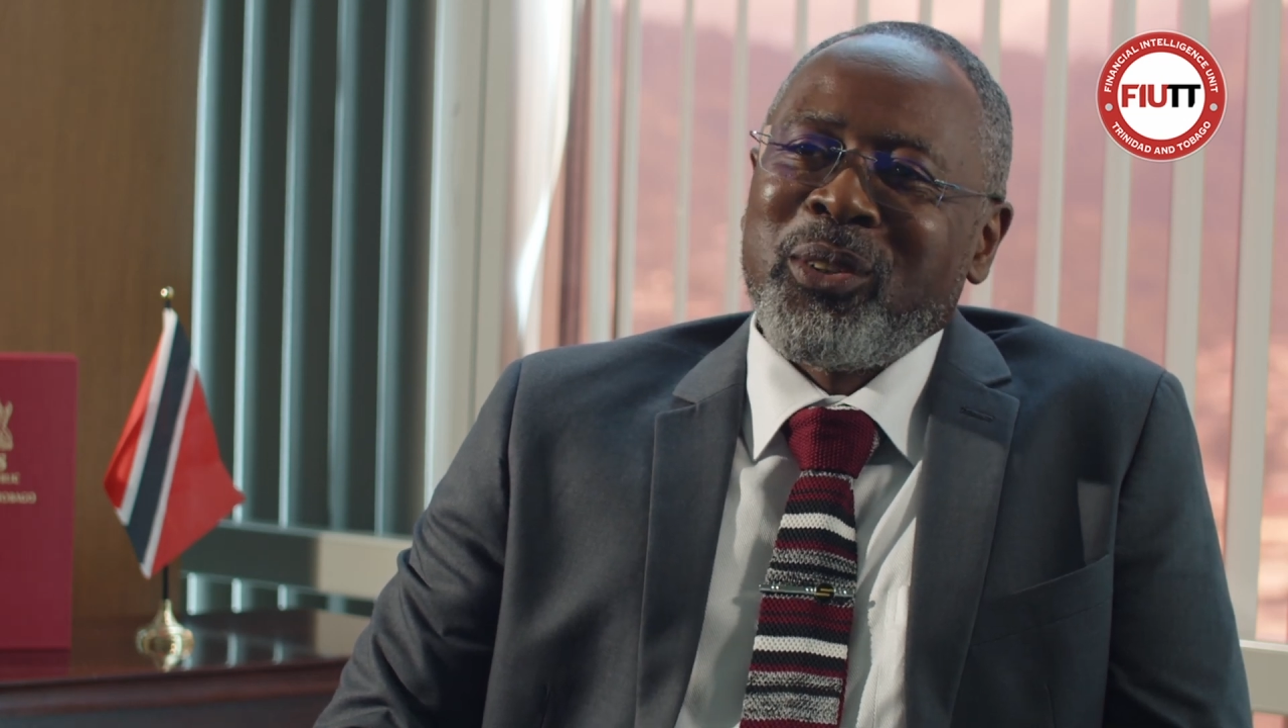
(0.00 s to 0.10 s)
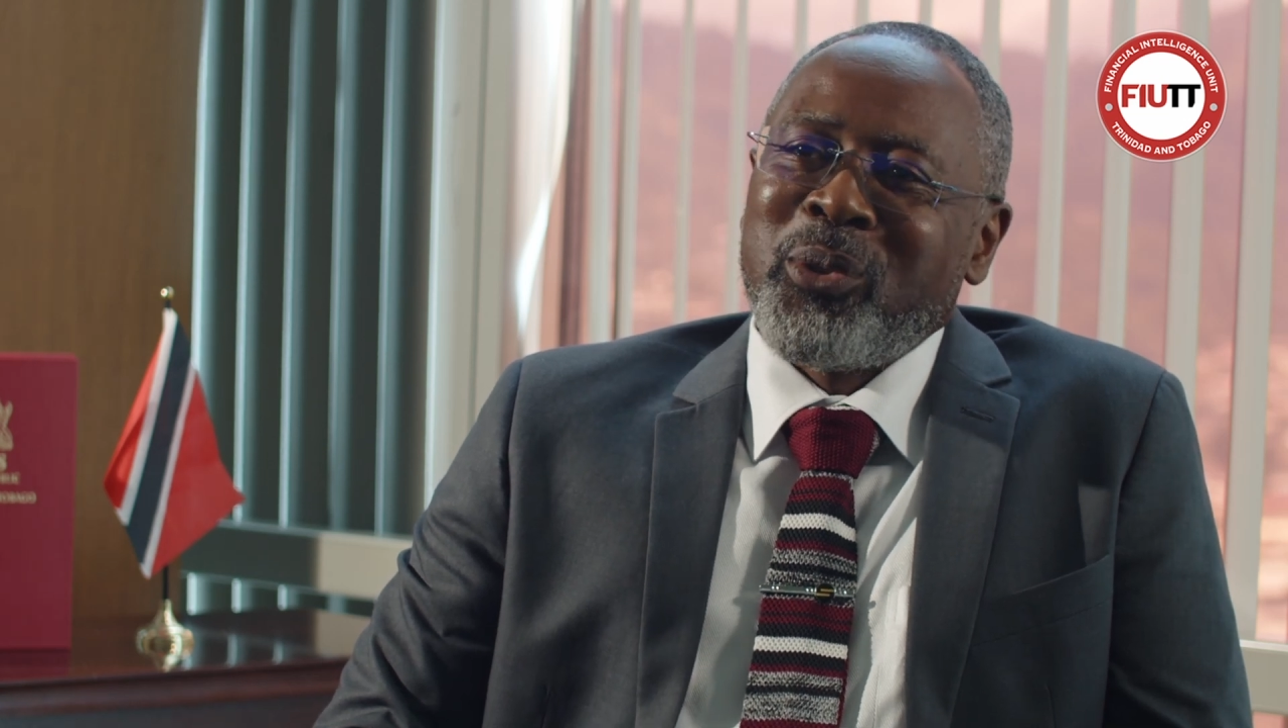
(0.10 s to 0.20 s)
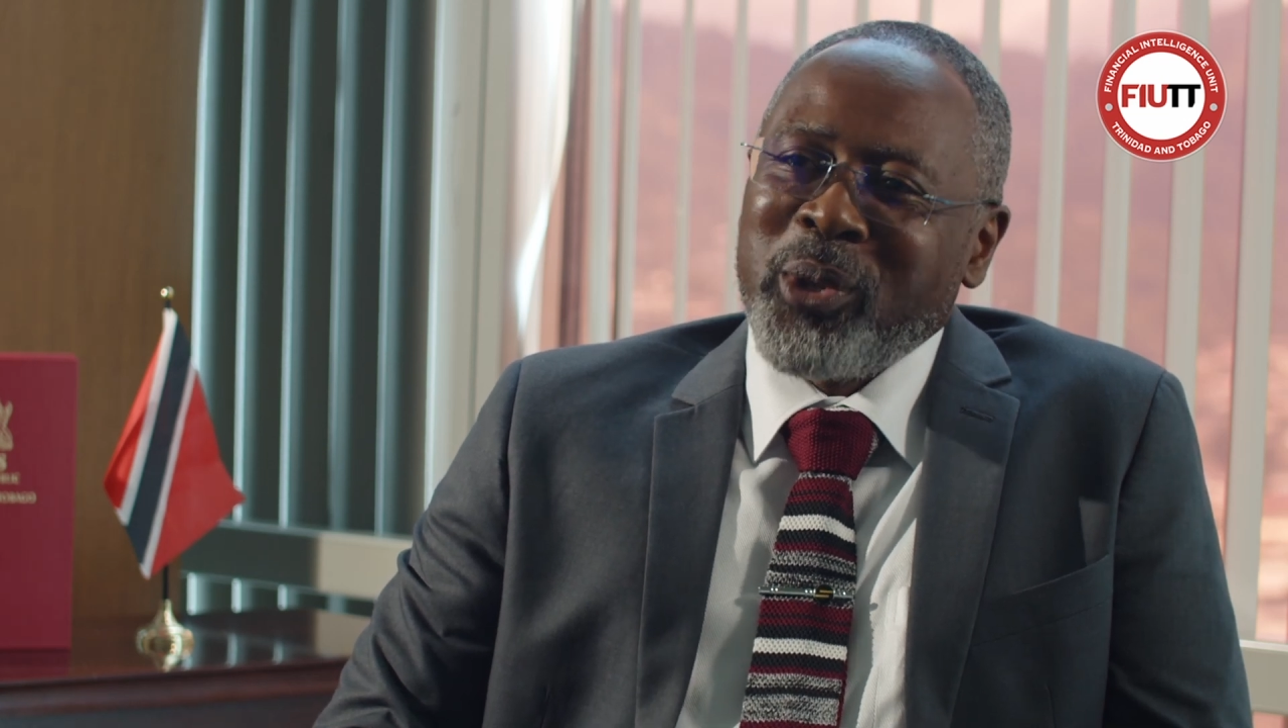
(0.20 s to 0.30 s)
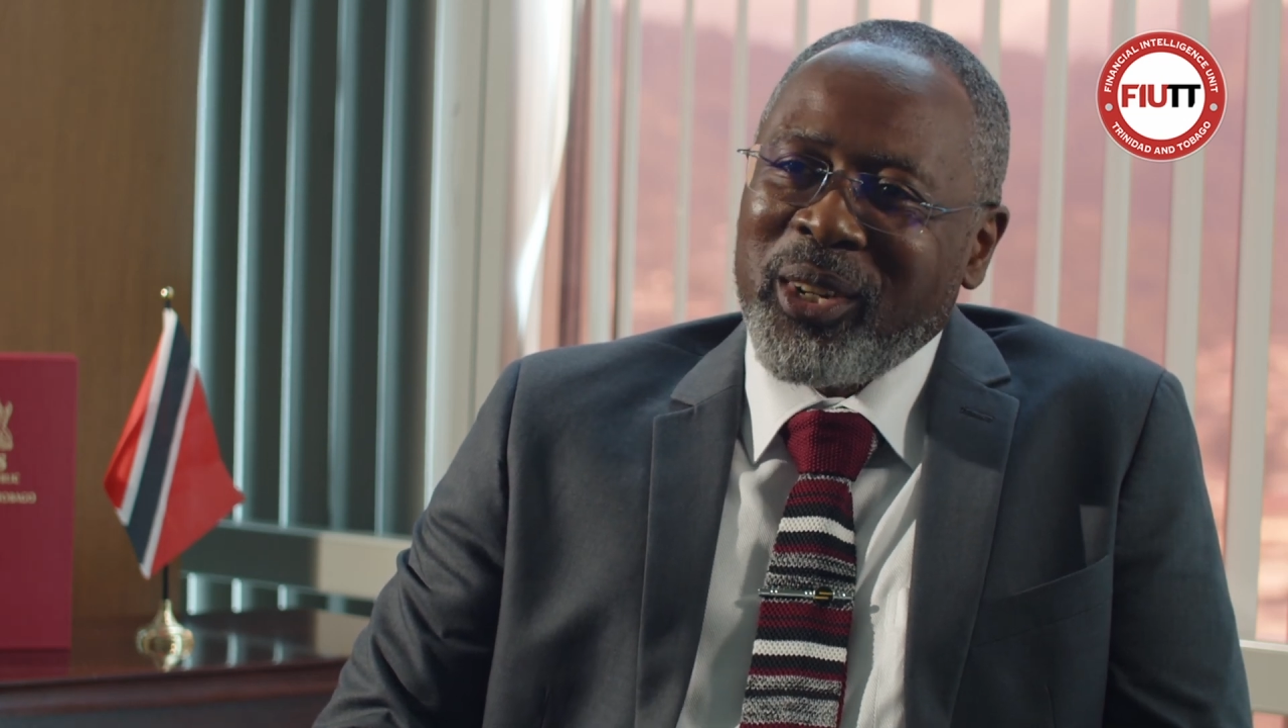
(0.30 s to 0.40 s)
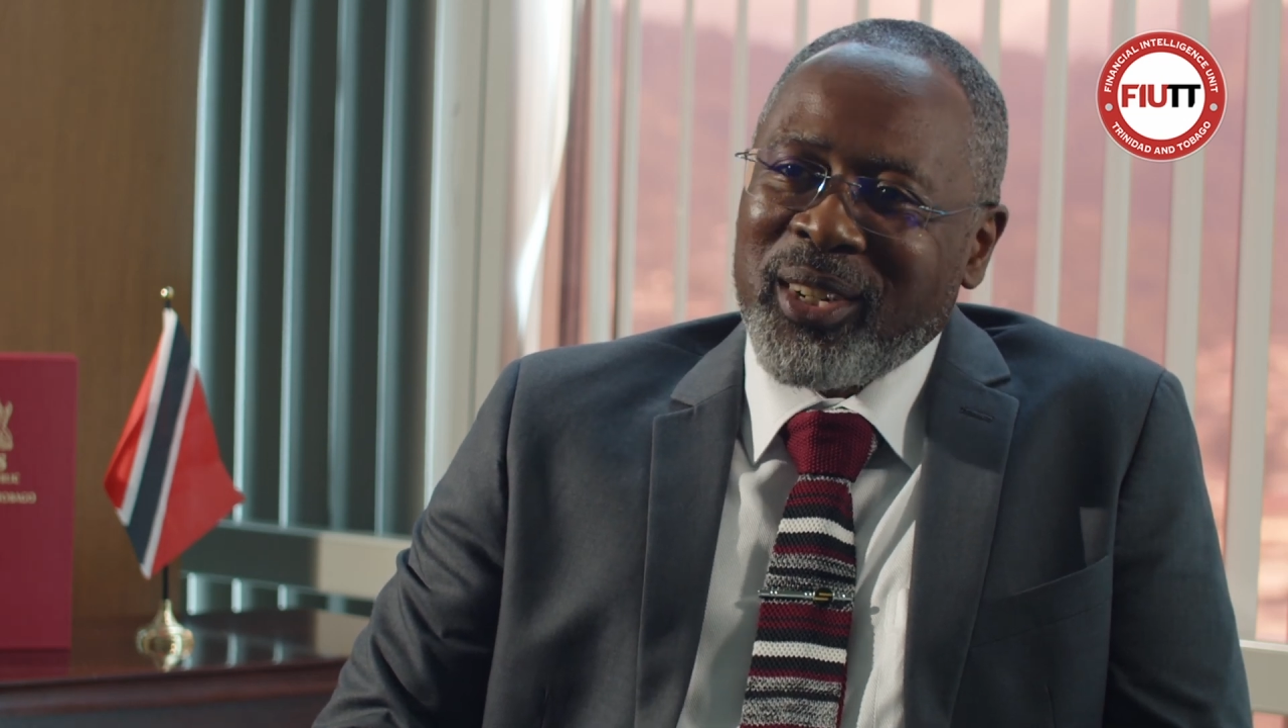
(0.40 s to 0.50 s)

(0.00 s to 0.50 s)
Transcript: Know Your